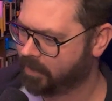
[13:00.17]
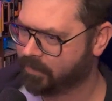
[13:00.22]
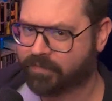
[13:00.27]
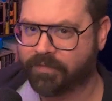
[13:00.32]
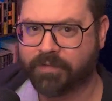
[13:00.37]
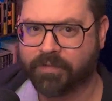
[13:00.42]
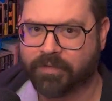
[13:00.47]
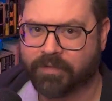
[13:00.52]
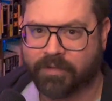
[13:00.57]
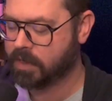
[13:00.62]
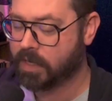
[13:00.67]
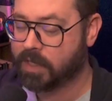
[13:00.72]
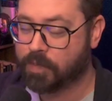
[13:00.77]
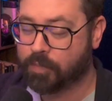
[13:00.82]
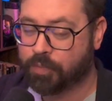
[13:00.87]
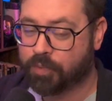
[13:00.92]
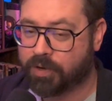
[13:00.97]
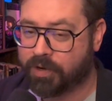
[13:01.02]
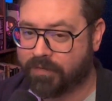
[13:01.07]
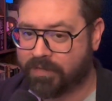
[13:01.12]
off. In
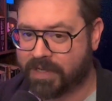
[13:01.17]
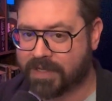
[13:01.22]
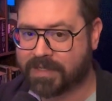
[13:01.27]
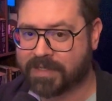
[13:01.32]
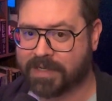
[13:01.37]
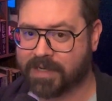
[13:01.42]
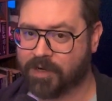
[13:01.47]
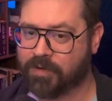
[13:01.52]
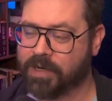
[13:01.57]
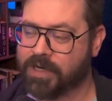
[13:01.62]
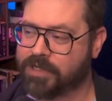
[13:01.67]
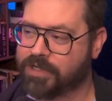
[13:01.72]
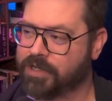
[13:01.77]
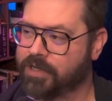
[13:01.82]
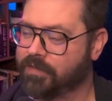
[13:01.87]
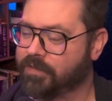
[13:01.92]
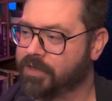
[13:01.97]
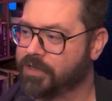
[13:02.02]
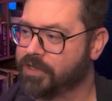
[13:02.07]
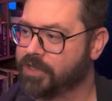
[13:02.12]
the previous
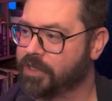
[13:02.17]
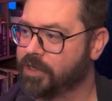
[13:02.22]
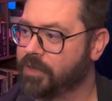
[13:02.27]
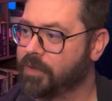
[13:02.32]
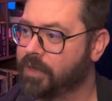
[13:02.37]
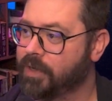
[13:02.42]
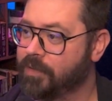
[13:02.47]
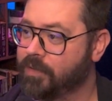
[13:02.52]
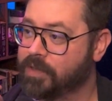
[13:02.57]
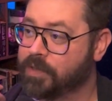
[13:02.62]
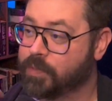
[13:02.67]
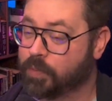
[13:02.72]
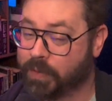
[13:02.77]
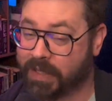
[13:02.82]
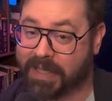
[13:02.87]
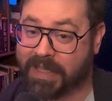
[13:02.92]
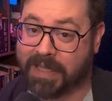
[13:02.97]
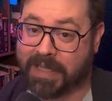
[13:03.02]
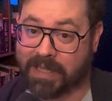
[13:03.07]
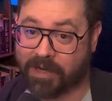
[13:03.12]
iteration of the show, it was
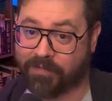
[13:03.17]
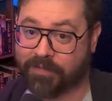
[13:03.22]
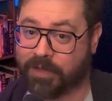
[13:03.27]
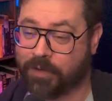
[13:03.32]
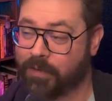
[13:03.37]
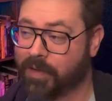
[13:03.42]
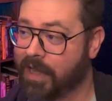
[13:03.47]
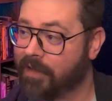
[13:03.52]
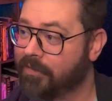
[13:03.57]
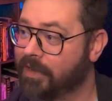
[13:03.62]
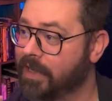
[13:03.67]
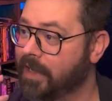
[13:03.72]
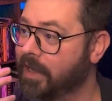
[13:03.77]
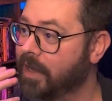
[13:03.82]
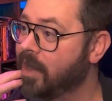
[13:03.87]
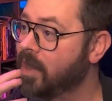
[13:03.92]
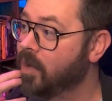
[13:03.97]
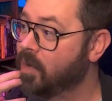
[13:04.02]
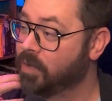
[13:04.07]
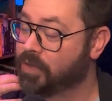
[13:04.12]
really interview heavy,